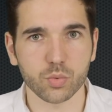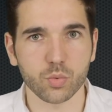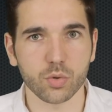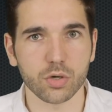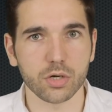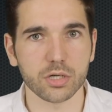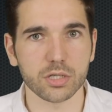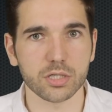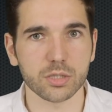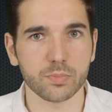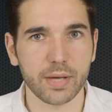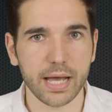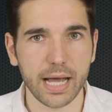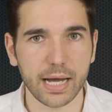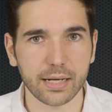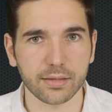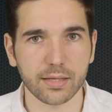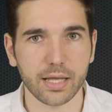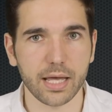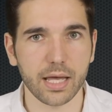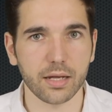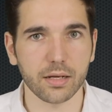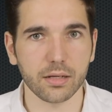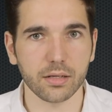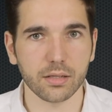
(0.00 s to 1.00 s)
worse back
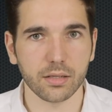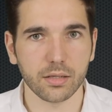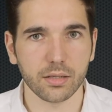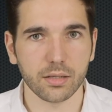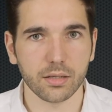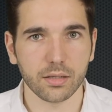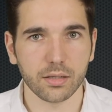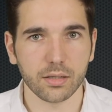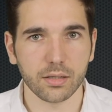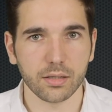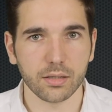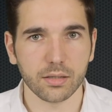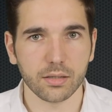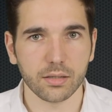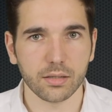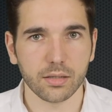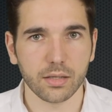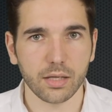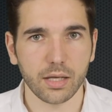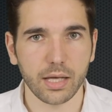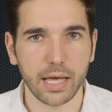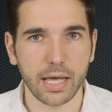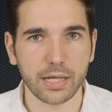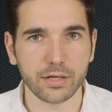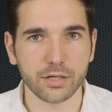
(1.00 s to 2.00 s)
then
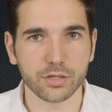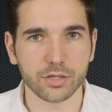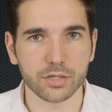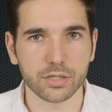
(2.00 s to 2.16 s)
and to